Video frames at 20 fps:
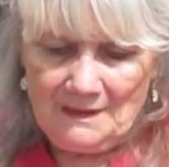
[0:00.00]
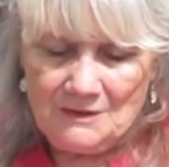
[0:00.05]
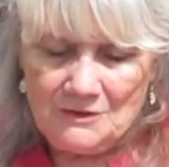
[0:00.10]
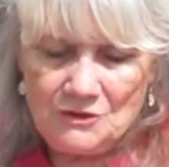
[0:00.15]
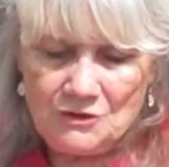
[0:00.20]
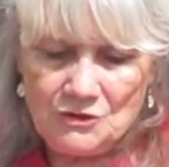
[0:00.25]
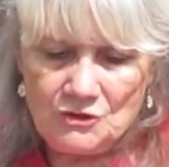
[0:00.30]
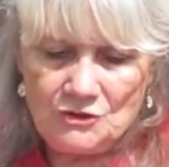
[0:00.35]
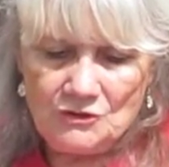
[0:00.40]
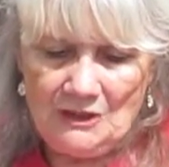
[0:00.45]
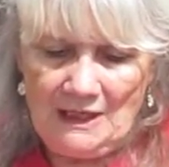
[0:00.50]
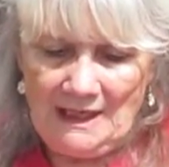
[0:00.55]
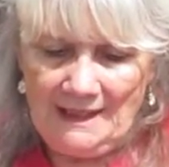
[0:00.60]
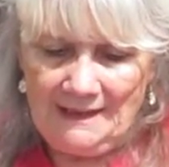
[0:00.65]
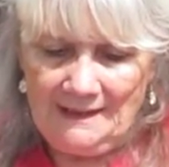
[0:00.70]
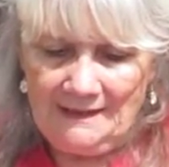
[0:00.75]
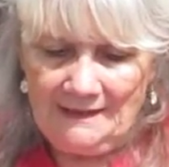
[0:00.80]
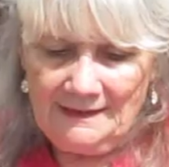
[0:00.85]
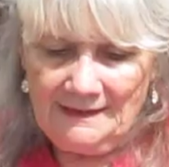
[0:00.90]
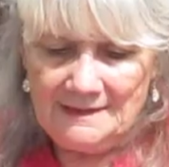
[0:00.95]
to
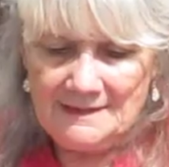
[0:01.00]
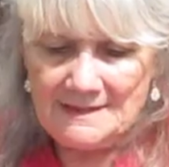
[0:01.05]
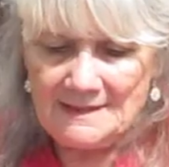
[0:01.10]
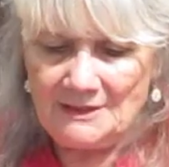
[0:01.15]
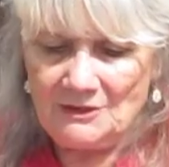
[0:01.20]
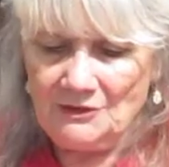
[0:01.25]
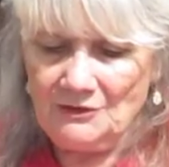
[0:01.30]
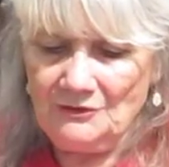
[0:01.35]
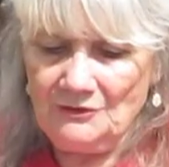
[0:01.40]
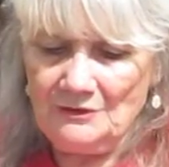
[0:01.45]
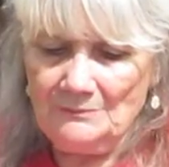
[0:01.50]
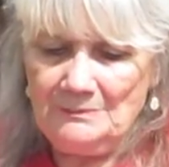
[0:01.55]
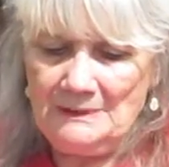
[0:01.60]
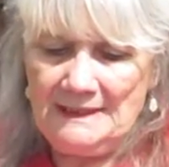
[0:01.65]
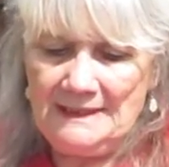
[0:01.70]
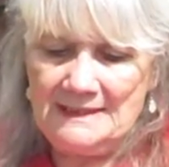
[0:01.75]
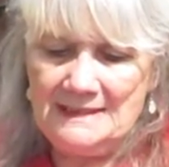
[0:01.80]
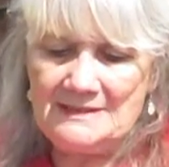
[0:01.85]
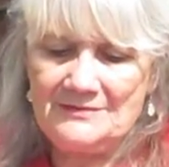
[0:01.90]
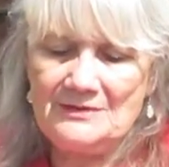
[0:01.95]
try and secure a
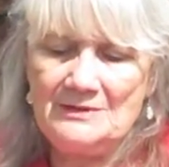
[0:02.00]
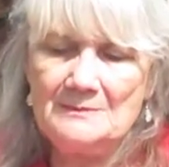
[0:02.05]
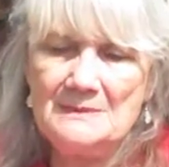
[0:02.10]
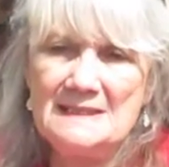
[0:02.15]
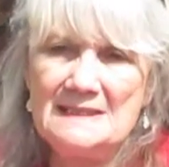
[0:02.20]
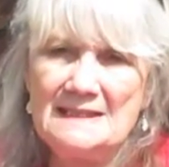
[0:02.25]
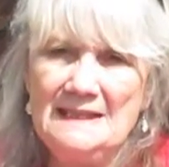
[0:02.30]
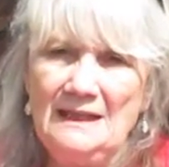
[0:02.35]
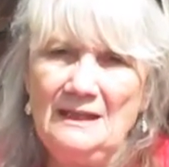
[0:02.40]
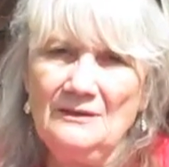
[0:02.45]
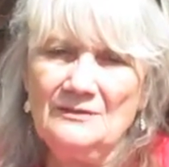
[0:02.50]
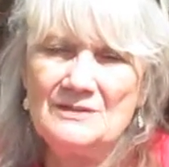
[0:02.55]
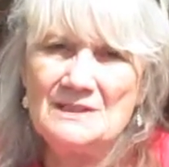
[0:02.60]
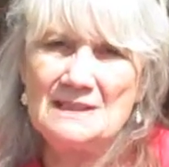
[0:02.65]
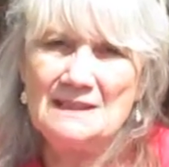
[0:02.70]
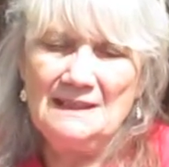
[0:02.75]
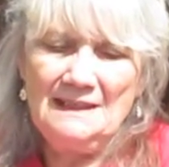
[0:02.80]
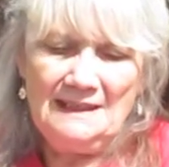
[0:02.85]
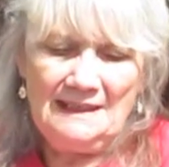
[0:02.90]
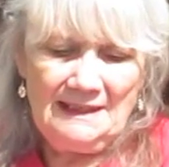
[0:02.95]
place for themselves
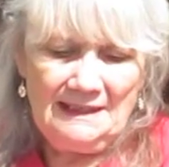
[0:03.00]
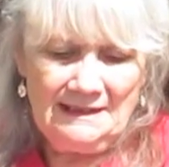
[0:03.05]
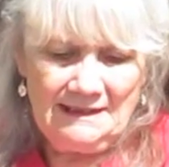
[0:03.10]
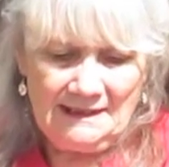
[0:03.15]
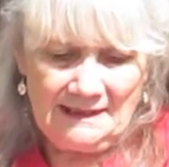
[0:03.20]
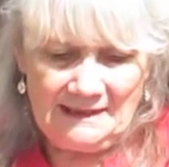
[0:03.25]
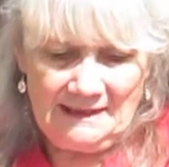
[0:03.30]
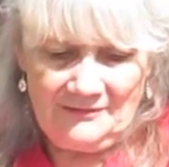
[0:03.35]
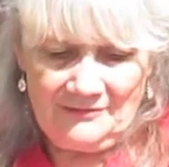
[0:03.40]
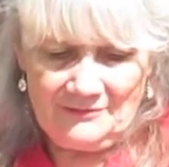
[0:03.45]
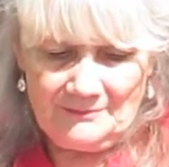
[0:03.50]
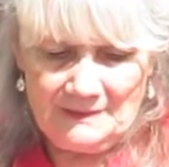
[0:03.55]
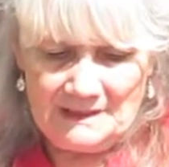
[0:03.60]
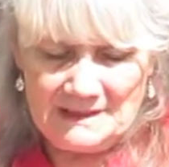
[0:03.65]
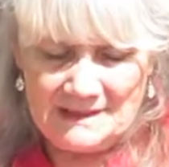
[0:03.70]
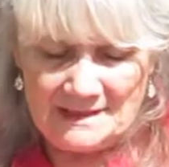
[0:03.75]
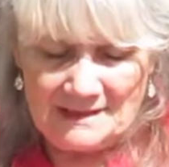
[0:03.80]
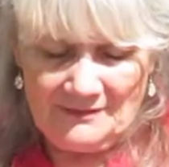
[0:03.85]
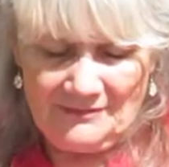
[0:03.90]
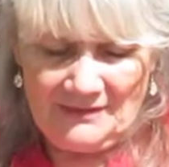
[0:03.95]
in the
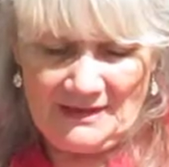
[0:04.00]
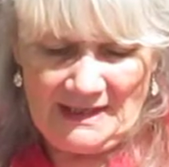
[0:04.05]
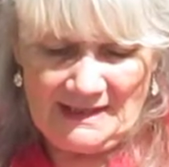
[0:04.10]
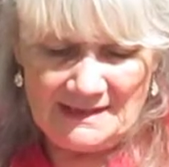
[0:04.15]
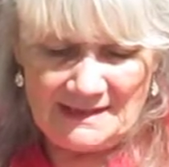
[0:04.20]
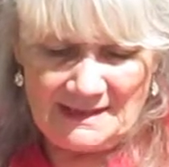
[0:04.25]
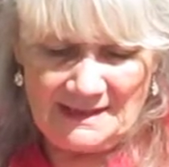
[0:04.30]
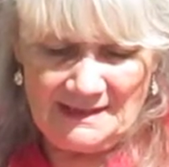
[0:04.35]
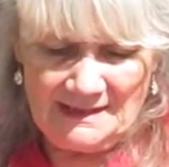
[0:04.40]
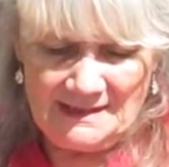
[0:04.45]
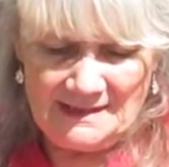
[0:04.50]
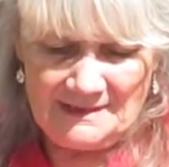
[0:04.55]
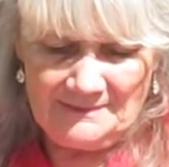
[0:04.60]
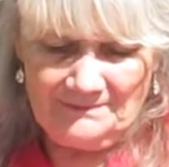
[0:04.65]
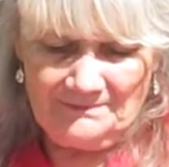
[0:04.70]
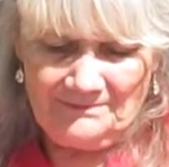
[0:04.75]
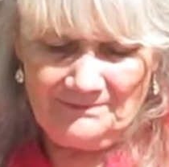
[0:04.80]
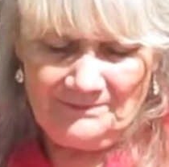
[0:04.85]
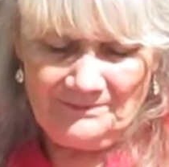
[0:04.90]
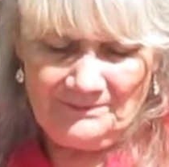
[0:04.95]
government of that kingdom.